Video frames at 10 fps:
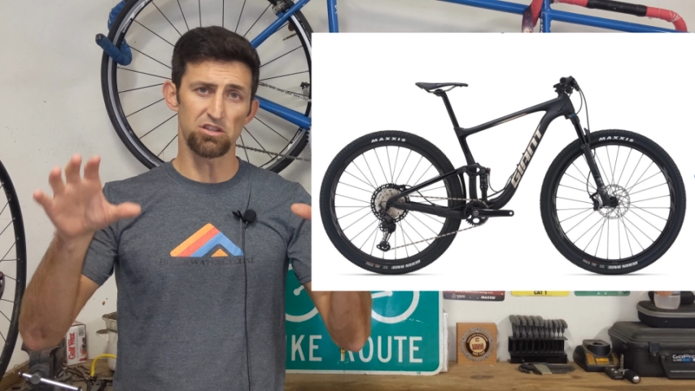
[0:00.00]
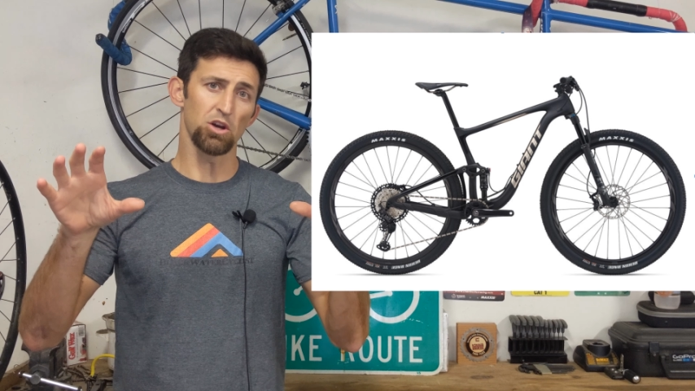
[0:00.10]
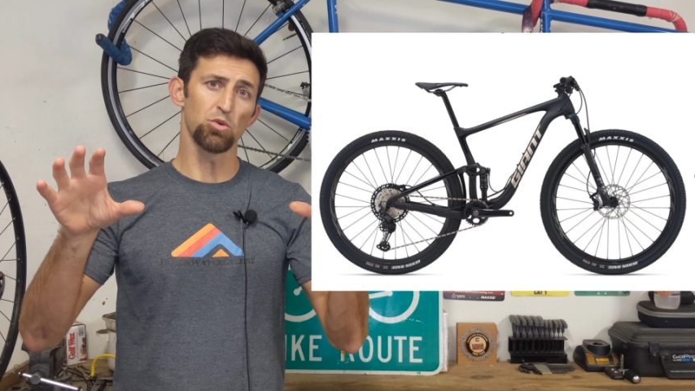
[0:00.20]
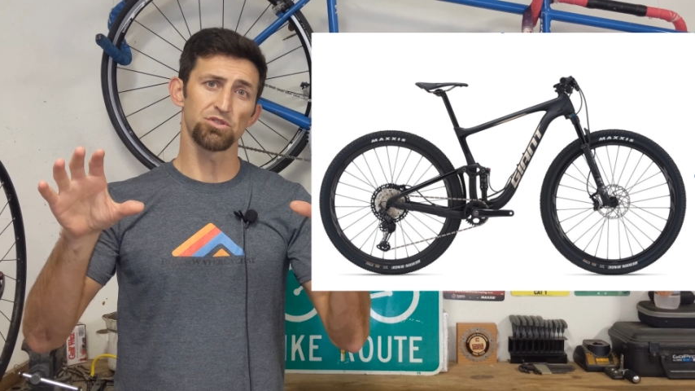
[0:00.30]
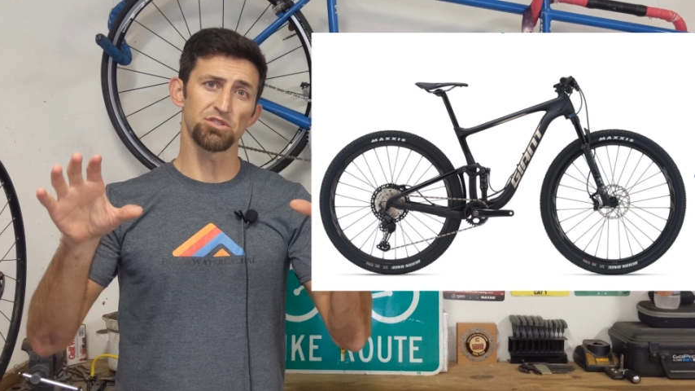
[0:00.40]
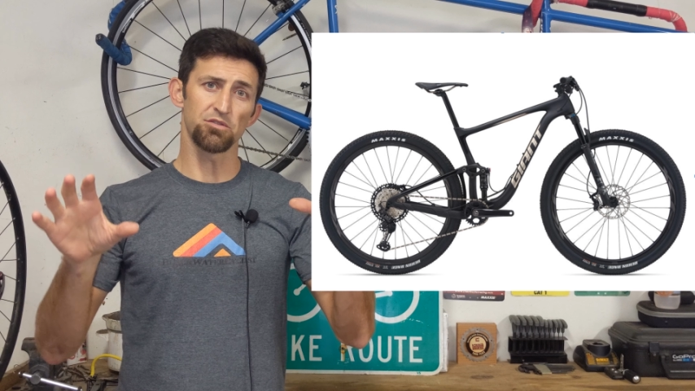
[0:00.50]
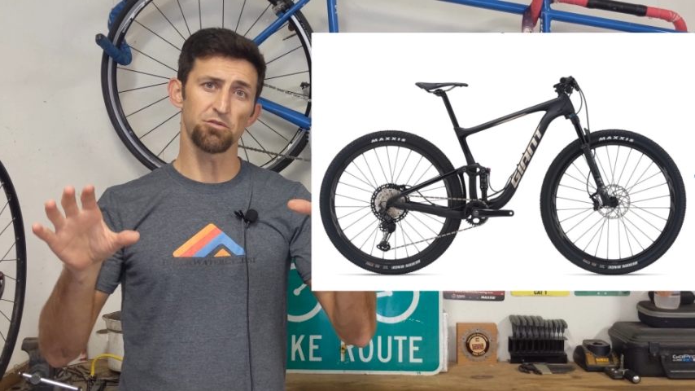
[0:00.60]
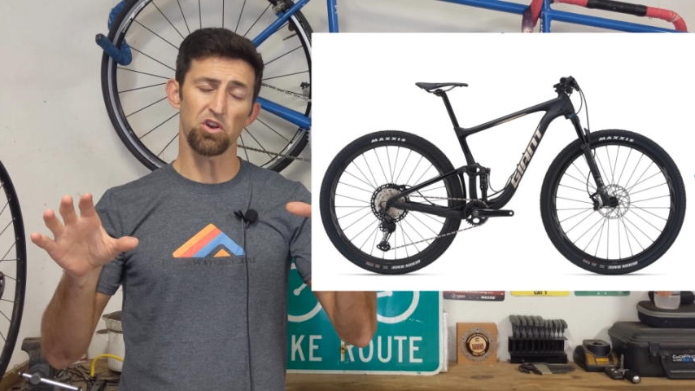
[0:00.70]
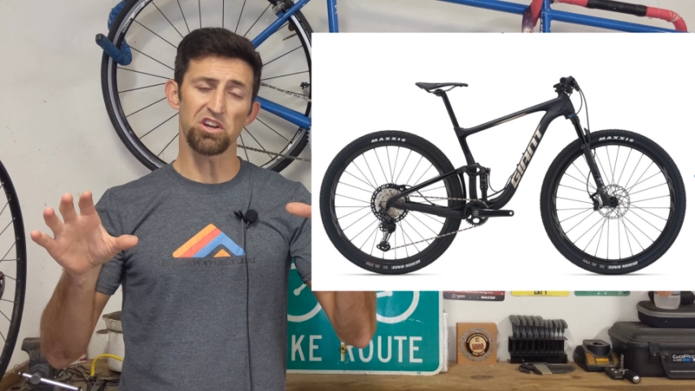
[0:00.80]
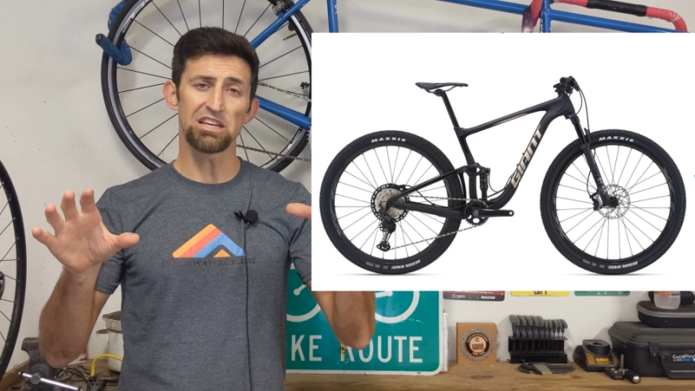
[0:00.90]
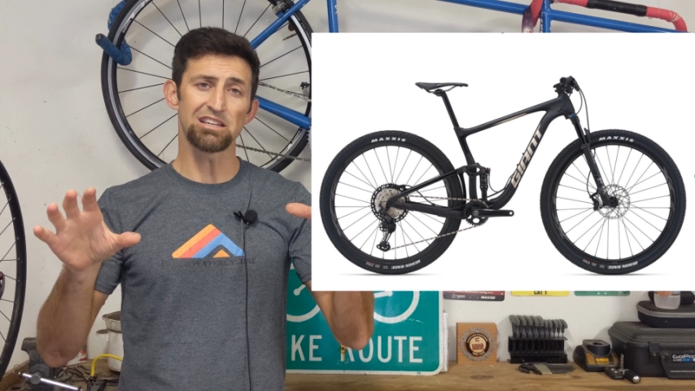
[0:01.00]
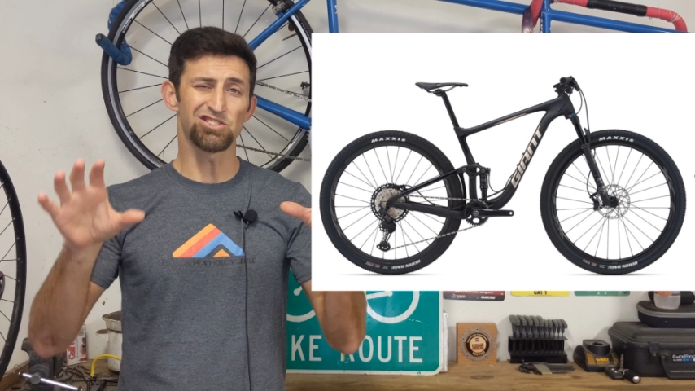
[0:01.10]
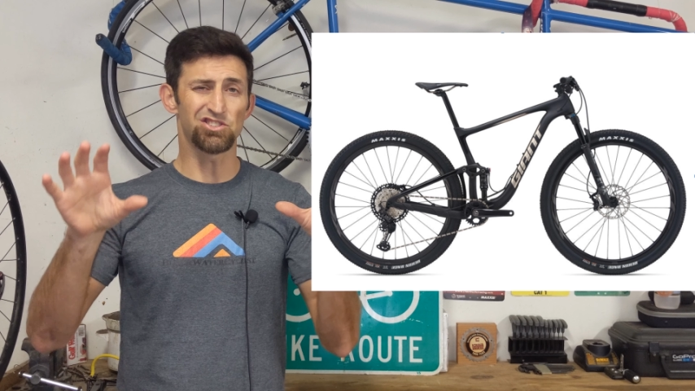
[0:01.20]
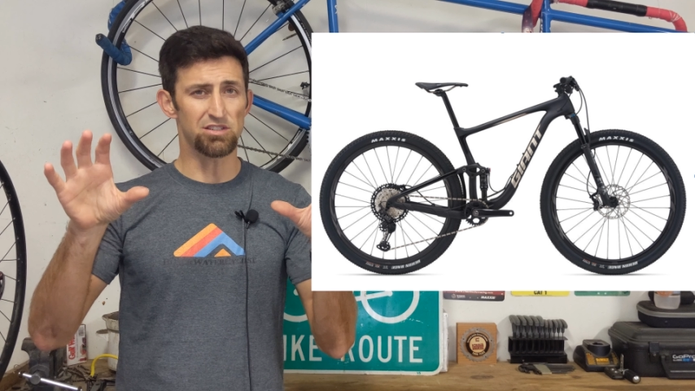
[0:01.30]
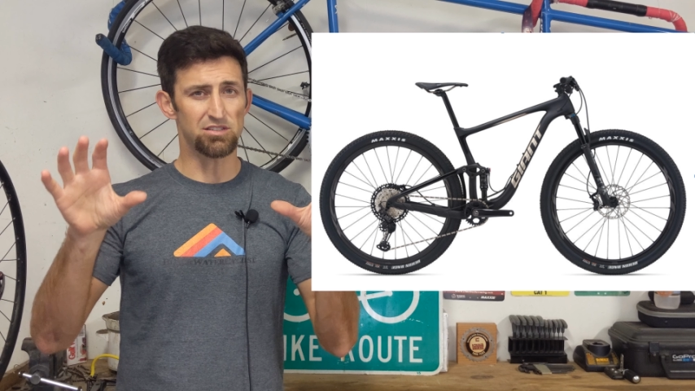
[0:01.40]
lowers the front
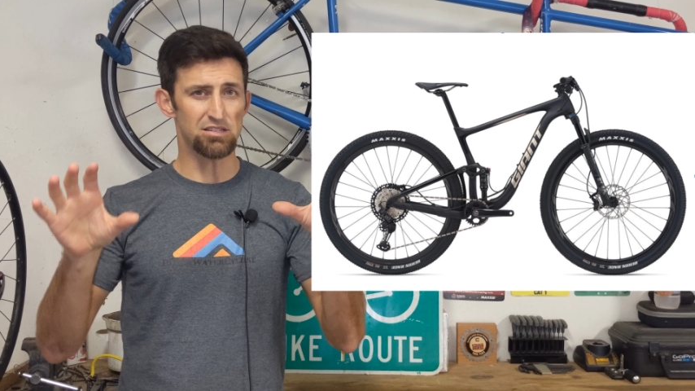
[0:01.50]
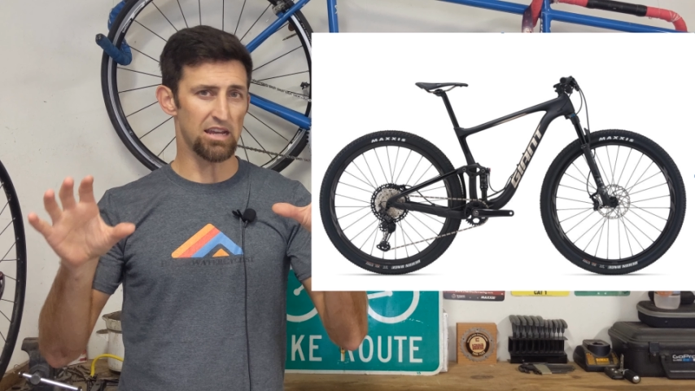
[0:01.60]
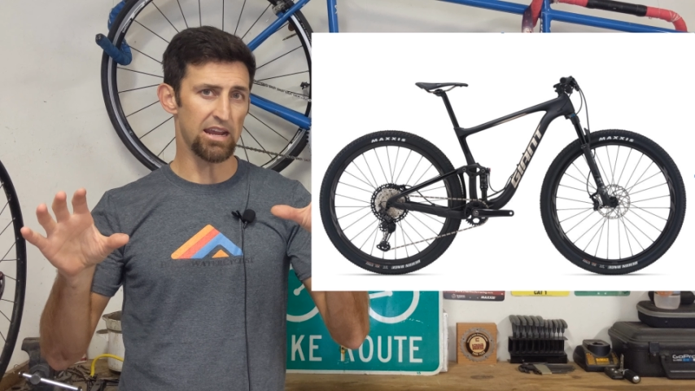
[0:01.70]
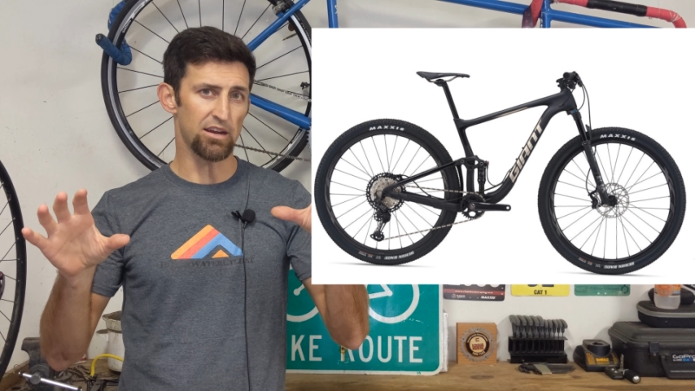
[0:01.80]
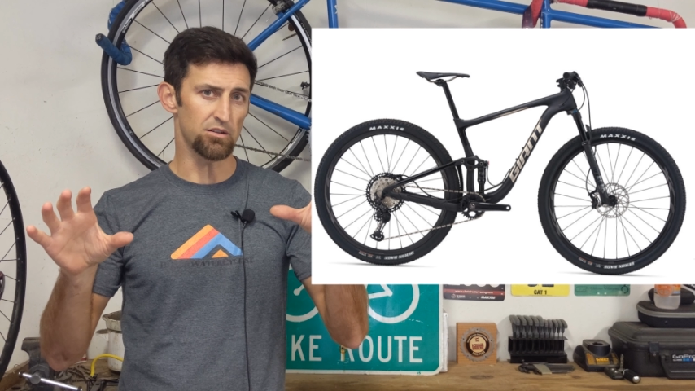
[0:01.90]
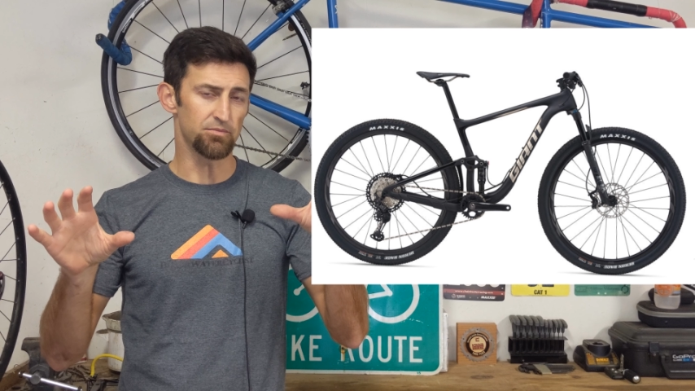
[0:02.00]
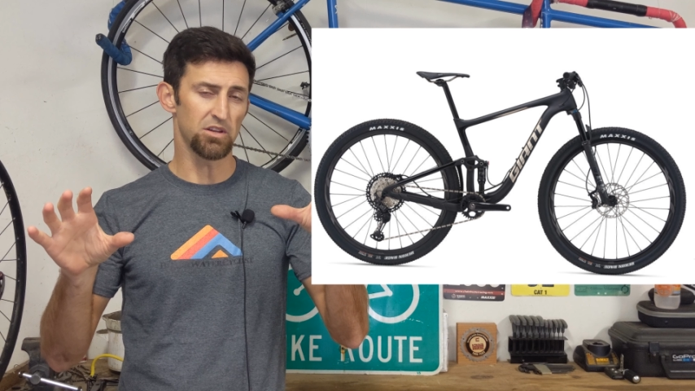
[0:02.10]
end just a hair.